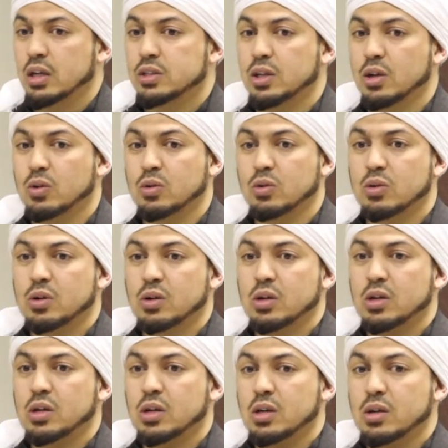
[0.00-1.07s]
So
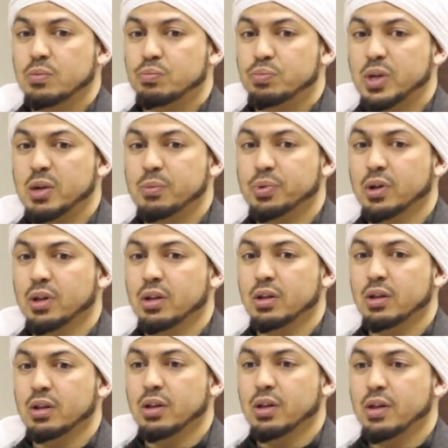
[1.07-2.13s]

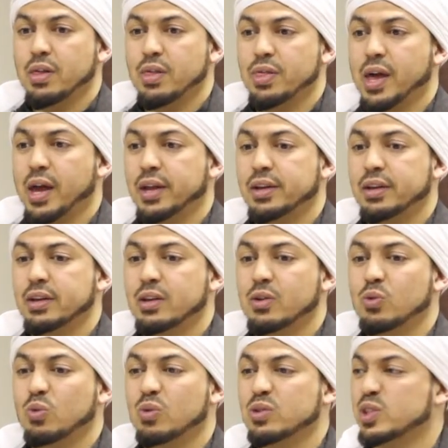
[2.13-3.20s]
people then
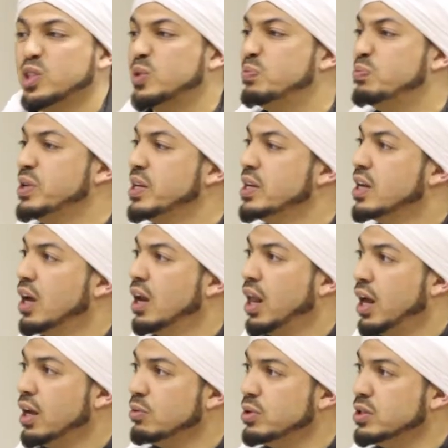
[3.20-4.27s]
will speak a
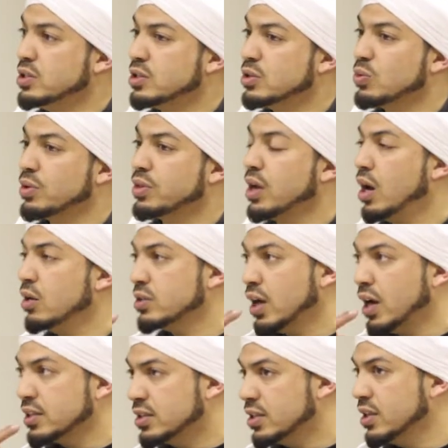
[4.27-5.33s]
language without
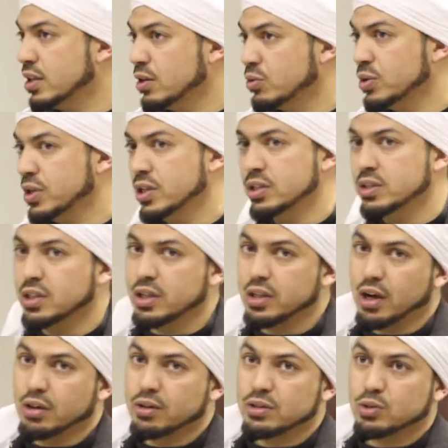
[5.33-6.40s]
uttering a word
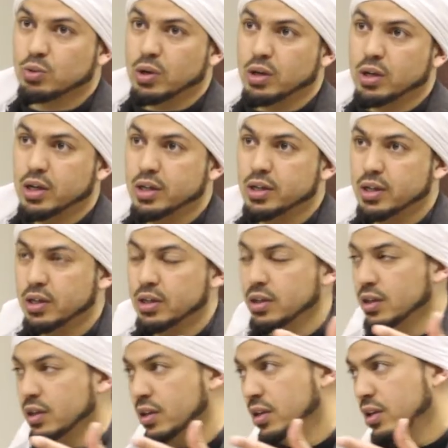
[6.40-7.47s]
and others will learn
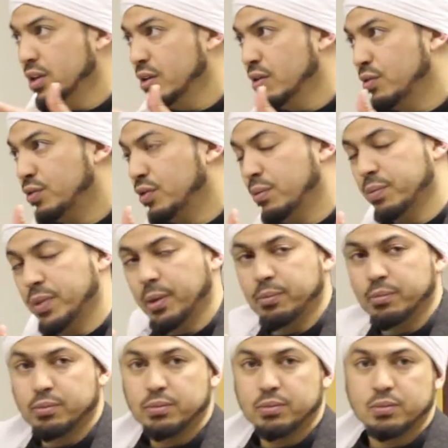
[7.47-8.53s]
from
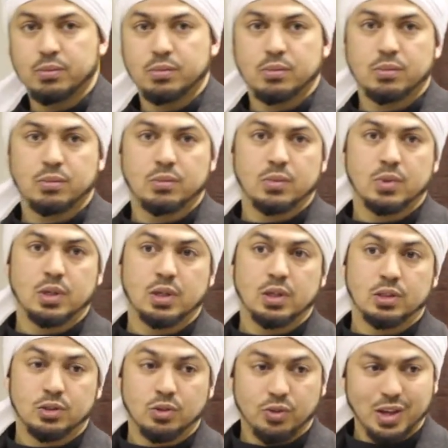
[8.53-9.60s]
them.
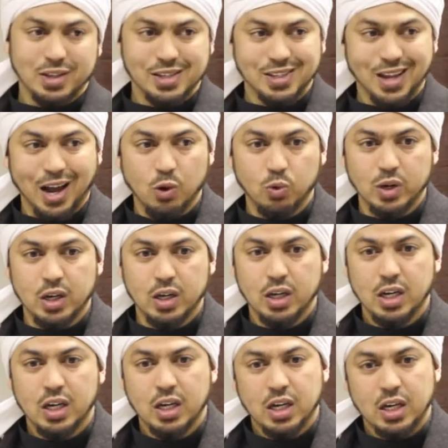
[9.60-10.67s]
So that is our
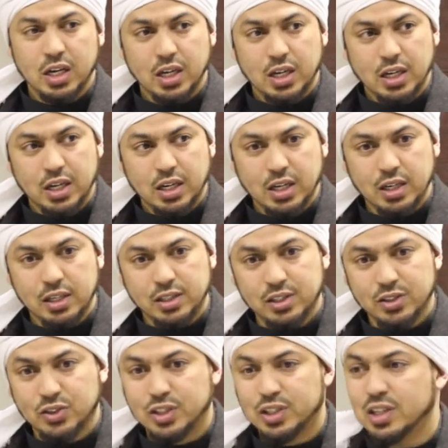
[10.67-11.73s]
uh,
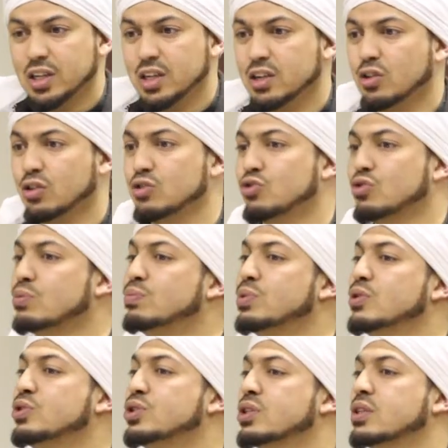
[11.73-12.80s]
sincere
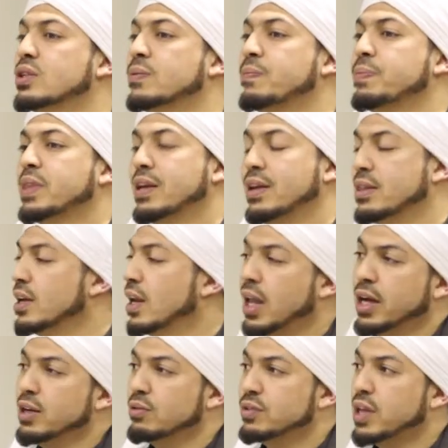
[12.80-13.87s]
contribution in the
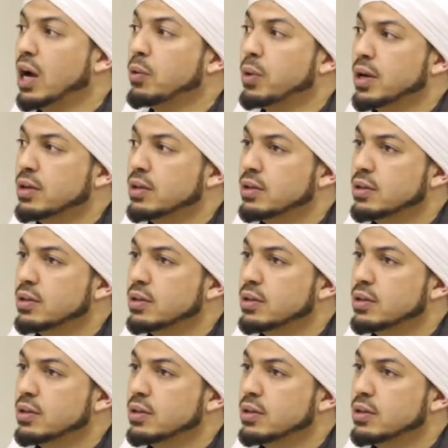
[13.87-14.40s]
line of da'wah.